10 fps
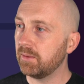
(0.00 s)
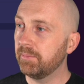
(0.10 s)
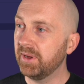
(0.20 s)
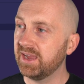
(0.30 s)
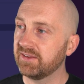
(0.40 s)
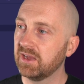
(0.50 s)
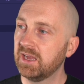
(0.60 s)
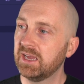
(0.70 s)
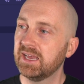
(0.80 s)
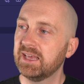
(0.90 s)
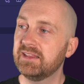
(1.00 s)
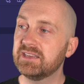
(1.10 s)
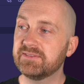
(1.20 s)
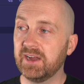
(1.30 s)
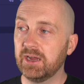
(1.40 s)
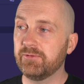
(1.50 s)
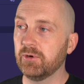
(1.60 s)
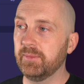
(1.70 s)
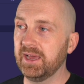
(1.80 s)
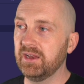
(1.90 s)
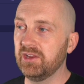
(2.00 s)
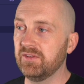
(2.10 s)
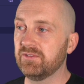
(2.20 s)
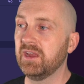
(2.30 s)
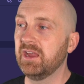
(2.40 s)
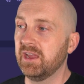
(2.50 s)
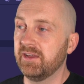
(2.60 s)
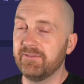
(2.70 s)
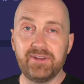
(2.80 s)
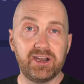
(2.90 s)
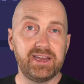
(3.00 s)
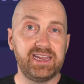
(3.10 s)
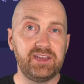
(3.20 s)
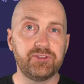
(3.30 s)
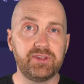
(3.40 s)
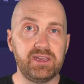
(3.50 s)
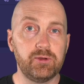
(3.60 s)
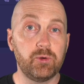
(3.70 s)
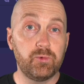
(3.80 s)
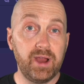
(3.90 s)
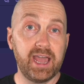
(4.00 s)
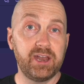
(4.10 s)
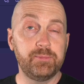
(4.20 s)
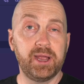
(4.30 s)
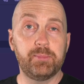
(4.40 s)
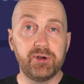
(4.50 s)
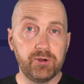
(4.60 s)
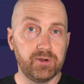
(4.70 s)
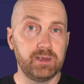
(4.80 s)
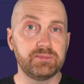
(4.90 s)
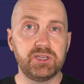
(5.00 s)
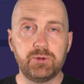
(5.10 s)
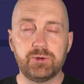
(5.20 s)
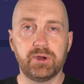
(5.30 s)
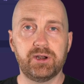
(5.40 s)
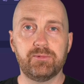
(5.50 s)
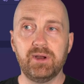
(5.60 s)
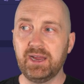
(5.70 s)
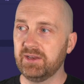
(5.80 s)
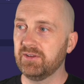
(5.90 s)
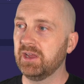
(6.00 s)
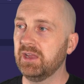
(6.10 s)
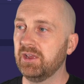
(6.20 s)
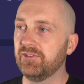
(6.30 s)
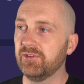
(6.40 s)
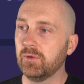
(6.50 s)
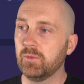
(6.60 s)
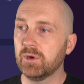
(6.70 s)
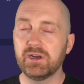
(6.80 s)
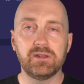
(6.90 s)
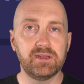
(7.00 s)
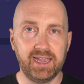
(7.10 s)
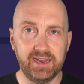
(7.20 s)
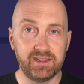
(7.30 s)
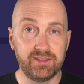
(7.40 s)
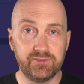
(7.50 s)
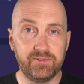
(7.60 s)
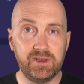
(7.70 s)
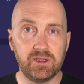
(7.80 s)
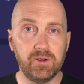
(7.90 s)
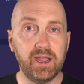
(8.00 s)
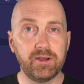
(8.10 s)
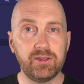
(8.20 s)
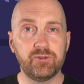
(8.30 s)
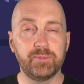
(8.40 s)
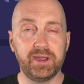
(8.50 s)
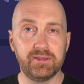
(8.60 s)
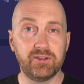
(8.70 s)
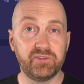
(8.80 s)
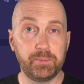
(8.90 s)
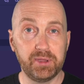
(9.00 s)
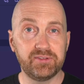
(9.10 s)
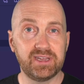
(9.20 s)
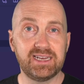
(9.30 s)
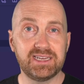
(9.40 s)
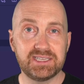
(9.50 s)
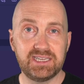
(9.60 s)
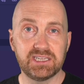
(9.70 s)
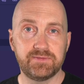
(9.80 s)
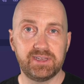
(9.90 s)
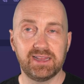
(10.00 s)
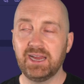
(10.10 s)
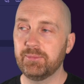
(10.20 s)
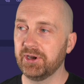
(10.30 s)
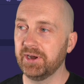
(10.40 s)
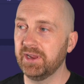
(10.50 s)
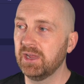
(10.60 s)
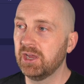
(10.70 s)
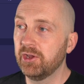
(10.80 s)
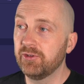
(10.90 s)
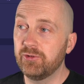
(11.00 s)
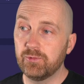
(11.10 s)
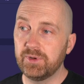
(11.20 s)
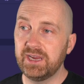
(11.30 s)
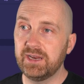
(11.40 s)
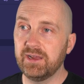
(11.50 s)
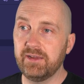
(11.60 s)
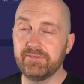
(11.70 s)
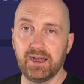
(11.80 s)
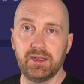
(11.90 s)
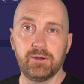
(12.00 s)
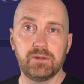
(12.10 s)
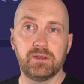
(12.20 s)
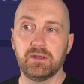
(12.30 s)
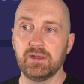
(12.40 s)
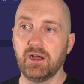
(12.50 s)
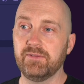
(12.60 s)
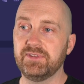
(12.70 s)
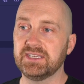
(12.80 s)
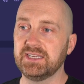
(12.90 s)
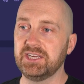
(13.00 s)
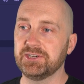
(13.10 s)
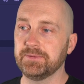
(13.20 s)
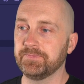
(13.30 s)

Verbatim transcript: But this file format is very easily read by programs that you would want to write. And so we're going to look at in this video how to use Python's built-in CSV library to read a file of this nature.